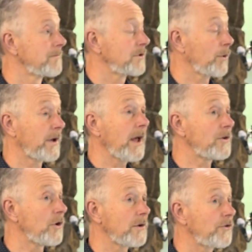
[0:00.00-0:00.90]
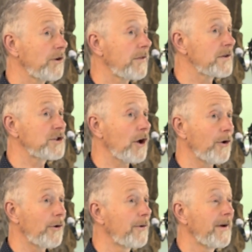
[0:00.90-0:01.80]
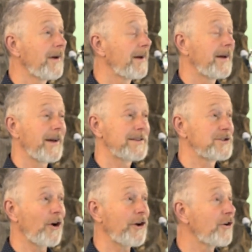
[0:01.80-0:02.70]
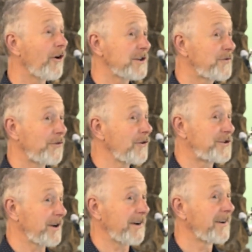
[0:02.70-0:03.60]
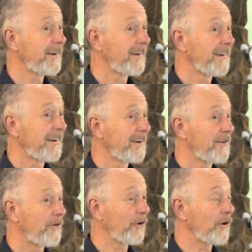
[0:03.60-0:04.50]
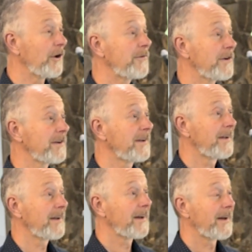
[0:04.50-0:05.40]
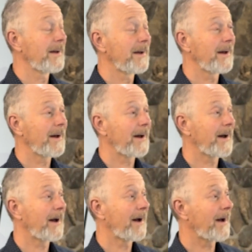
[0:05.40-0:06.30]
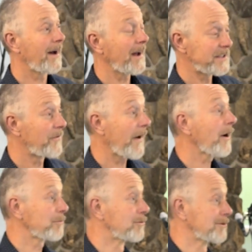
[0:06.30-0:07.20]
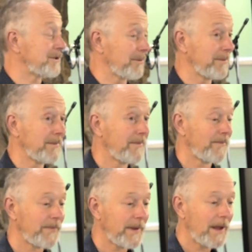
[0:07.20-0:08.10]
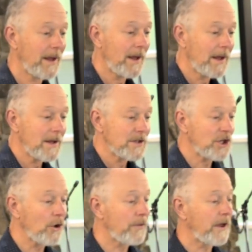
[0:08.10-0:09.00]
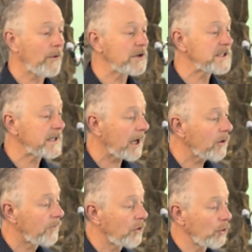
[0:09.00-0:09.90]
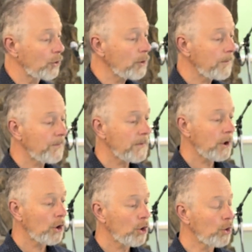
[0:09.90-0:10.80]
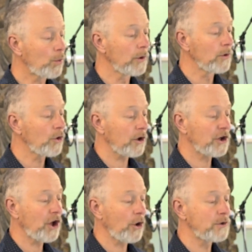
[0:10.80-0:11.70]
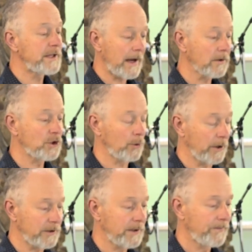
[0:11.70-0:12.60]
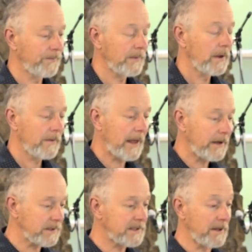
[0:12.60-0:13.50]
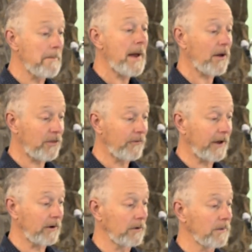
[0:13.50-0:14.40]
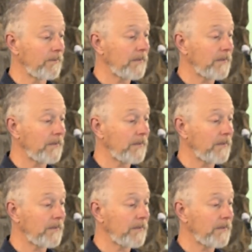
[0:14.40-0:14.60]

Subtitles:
So again, you can see there's no, it's not a nice future for even a devout Muslim. So there is none of you who will not go down to it. That is the mouth of hell.